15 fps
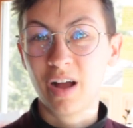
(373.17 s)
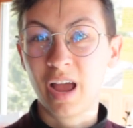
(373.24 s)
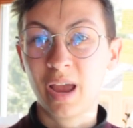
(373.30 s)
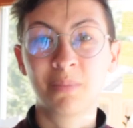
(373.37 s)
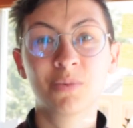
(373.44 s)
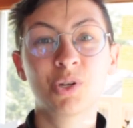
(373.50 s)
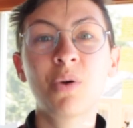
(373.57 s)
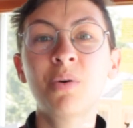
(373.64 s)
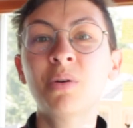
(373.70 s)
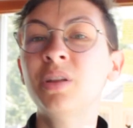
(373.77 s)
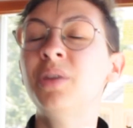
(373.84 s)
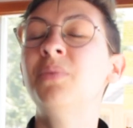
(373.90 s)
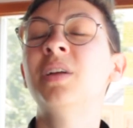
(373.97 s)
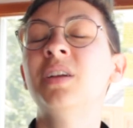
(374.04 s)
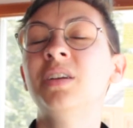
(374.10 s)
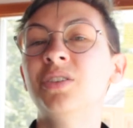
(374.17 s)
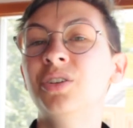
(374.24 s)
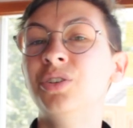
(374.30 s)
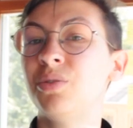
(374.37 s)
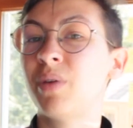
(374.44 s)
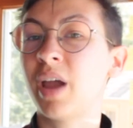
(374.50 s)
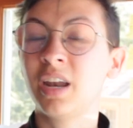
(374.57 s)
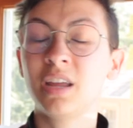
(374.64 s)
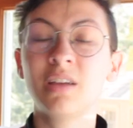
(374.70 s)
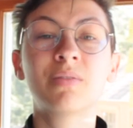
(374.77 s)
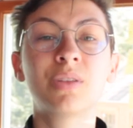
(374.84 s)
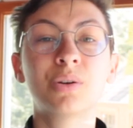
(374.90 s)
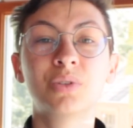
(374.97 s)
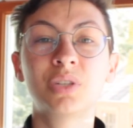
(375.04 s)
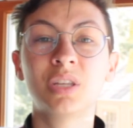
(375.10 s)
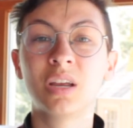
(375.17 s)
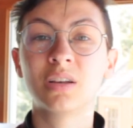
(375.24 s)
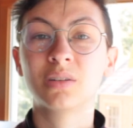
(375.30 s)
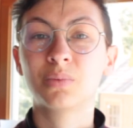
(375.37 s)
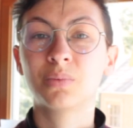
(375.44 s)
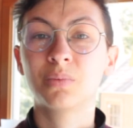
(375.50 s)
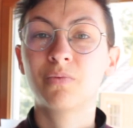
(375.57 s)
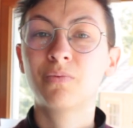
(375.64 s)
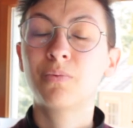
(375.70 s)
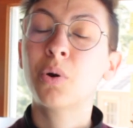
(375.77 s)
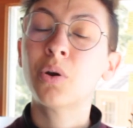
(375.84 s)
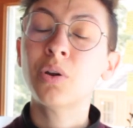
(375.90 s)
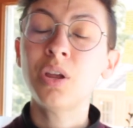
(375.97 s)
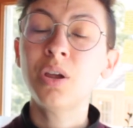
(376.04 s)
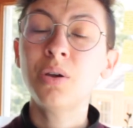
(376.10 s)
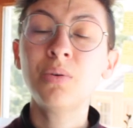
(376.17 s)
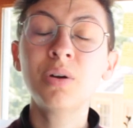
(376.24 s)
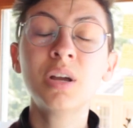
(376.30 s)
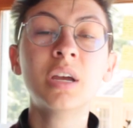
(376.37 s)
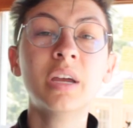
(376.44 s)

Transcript: I'm totally willing to do any of those things for you.